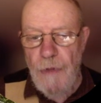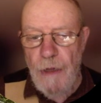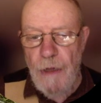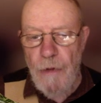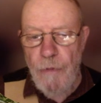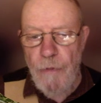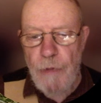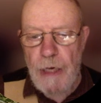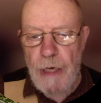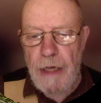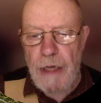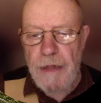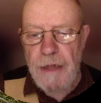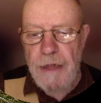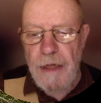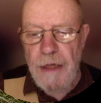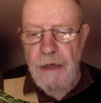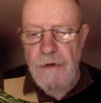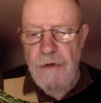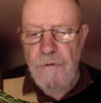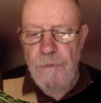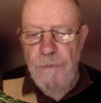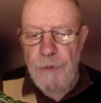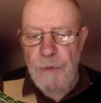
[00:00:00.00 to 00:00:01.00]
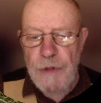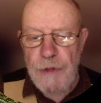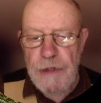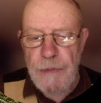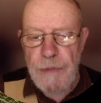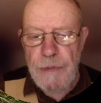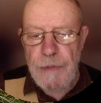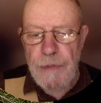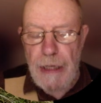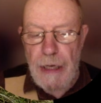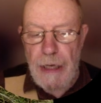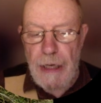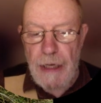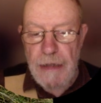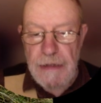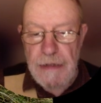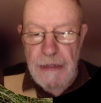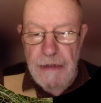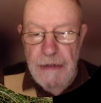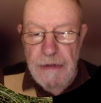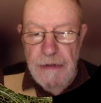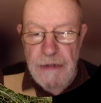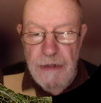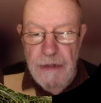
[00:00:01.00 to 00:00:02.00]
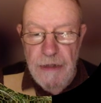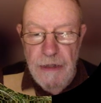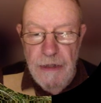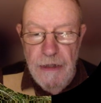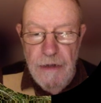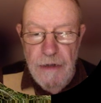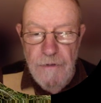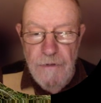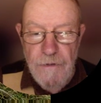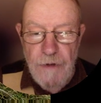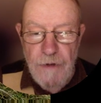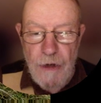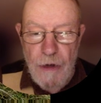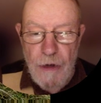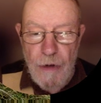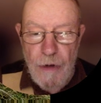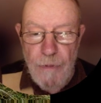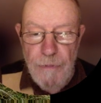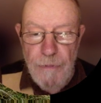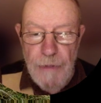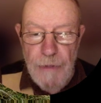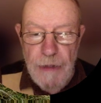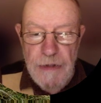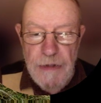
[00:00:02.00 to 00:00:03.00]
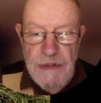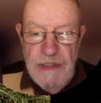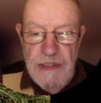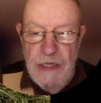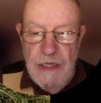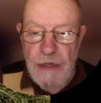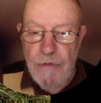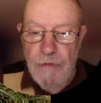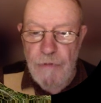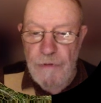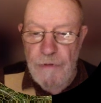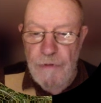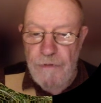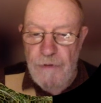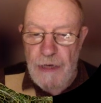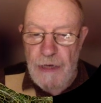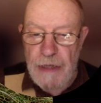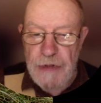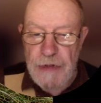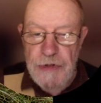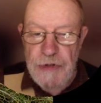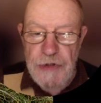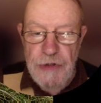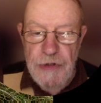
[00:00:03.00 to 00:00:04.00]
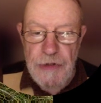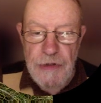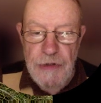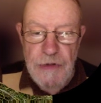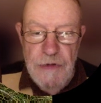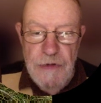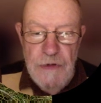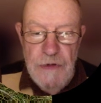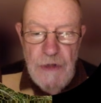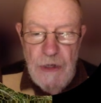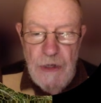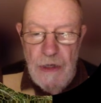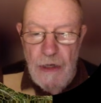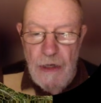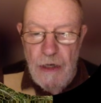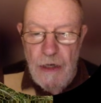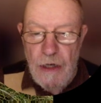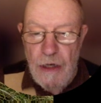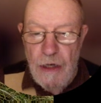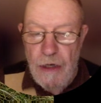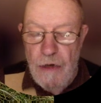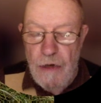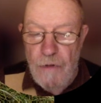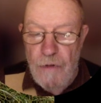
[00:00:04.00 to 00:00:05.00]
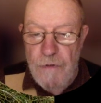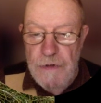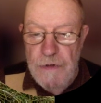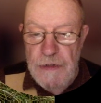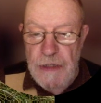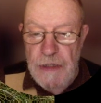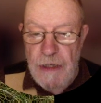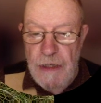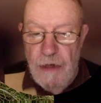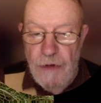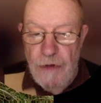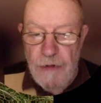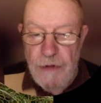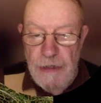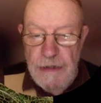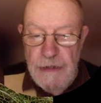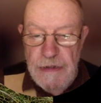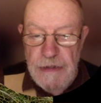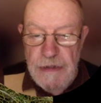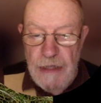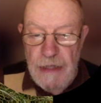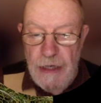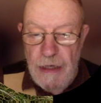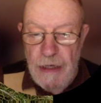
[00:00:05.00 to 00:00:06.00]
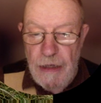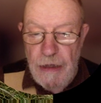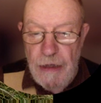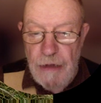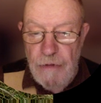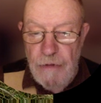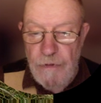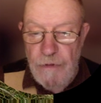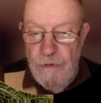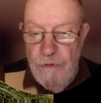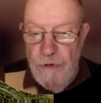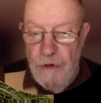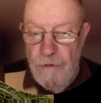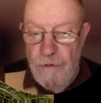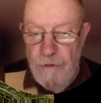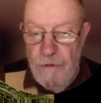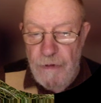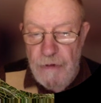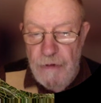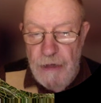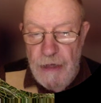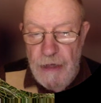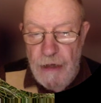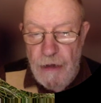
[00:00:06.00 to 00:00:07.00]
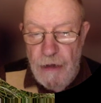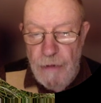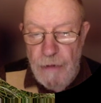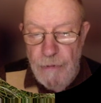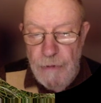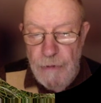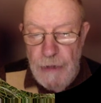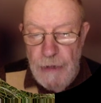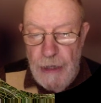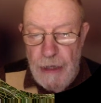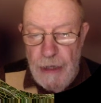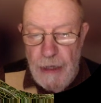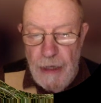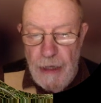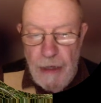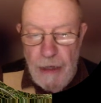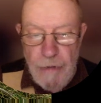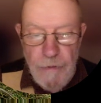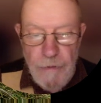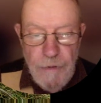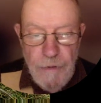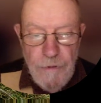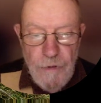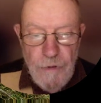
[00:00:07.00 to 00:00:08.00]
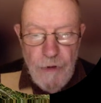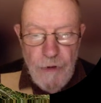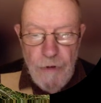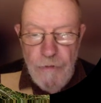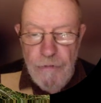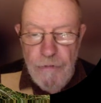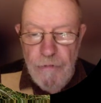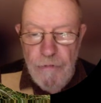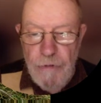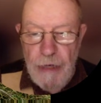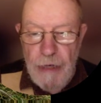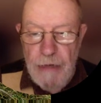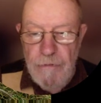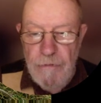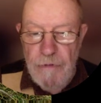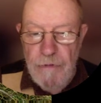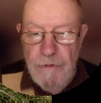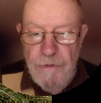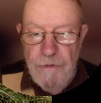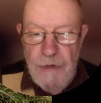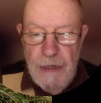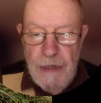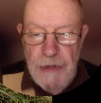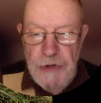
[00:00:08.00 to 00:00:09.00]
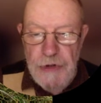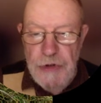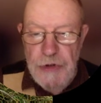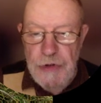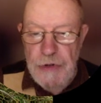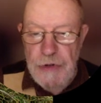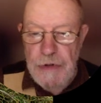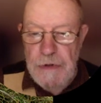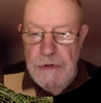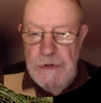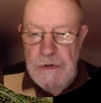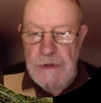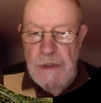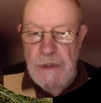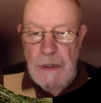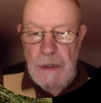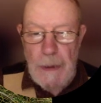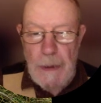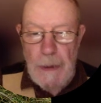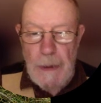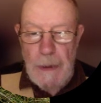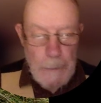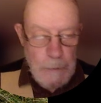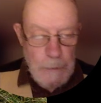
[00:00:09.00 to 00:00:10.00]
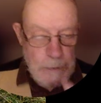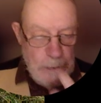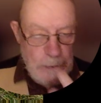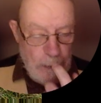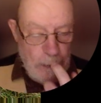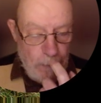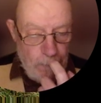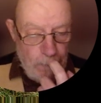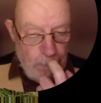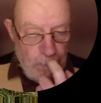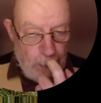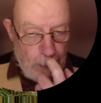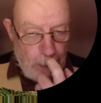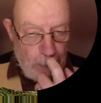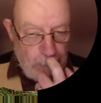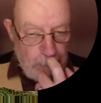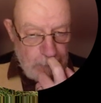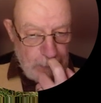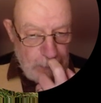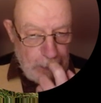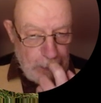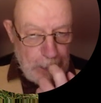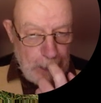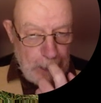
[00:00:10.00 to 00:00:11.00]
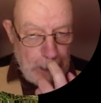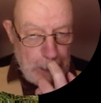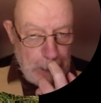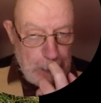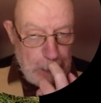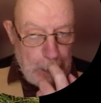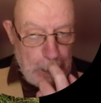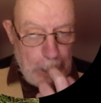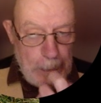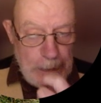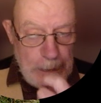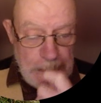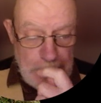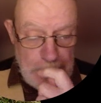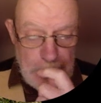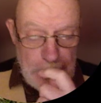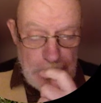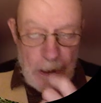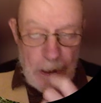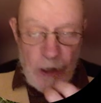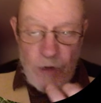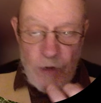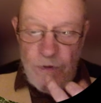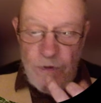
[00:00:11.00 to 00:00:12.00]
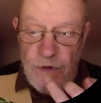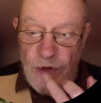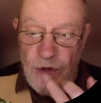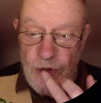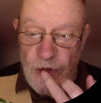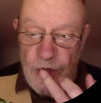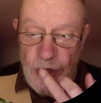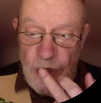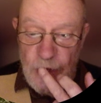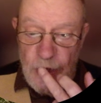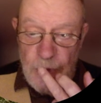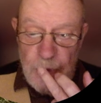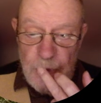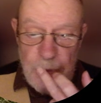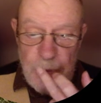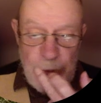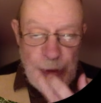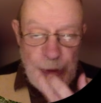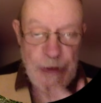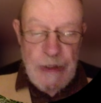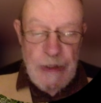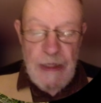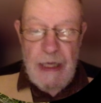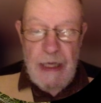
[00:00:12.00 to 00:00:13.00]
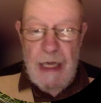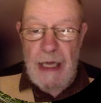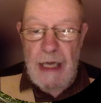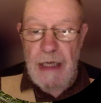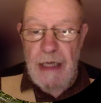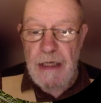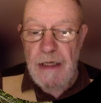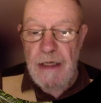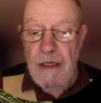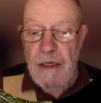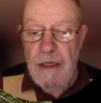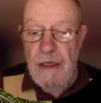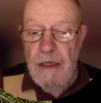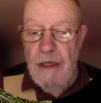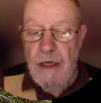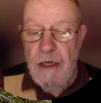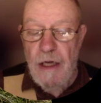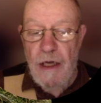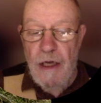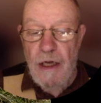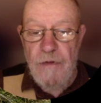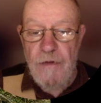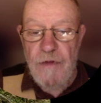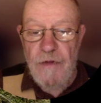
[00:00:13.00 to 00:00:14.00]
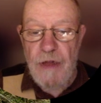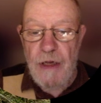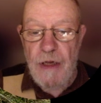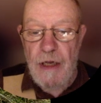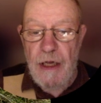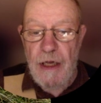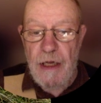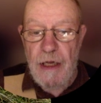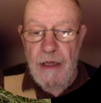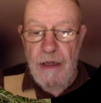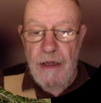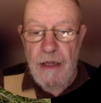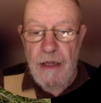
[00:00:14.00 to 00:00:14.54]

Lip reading: when I think of Buttermere, I tend to think of calmness and reflections. And obviously on this day, we've got a very calm day and we've got great reflections. We're sort of half looking across and half looking up to the head of the lake